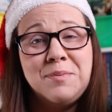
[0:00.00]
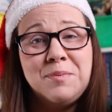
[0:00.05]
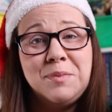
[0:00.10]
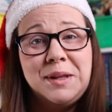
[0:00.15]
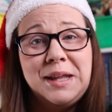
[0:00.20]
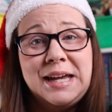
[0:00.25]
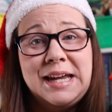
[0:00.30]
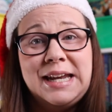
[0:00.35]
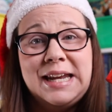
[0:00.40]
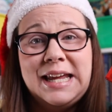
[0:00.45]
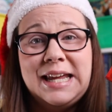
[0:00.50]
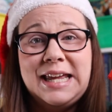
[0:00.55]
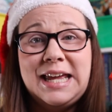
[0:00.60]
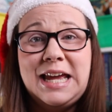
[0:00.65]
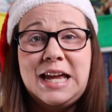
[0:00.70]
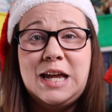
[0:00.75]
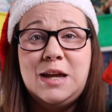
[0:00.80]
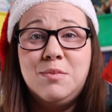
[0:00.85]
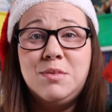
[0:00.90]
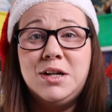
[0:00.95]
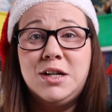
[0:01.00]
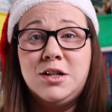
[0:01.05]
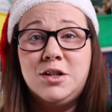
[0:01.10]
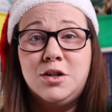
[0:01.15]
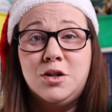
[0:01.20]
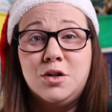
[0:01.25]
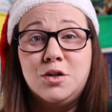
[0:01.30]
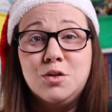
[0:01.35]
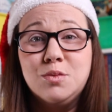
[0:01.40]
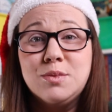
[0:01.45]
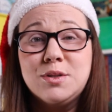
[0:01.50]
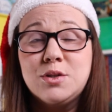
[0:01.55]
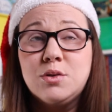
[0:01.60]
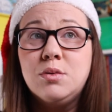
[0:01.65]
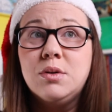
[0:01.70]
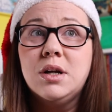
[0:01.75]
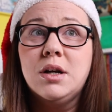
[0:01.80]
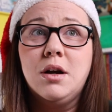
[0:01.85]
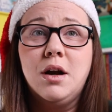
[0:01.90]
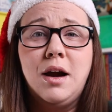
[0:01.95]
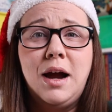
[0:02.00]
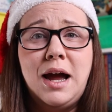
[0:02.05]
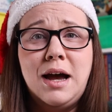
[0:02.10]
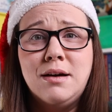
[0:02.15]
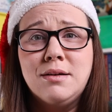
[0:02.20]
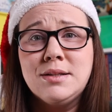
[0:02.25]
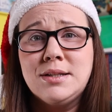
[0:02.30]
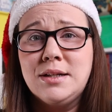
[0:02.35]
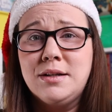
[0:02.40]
played game in our homeschool, in our house,